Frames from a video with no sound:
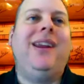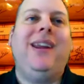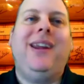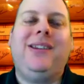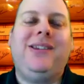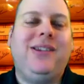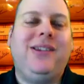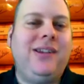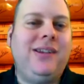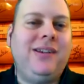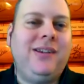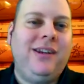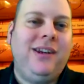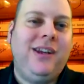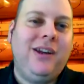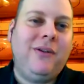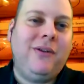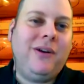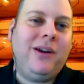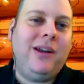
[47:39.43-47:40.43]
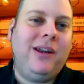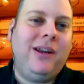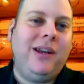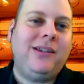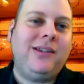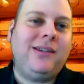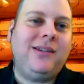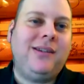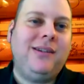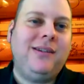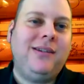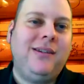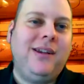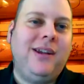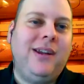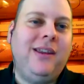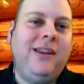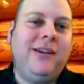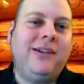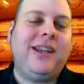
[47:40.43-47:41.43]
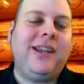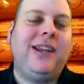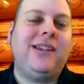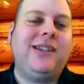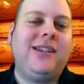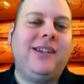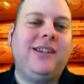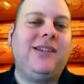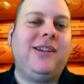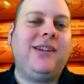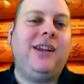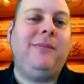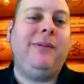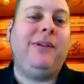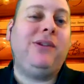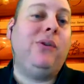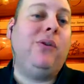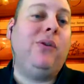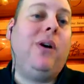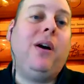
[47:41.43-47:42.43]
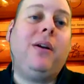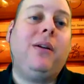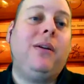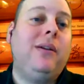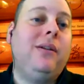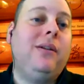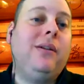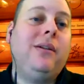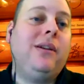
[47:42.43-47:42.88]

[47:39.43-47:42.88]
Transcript: It's just, you know what? It looks like it's just going to be too hard.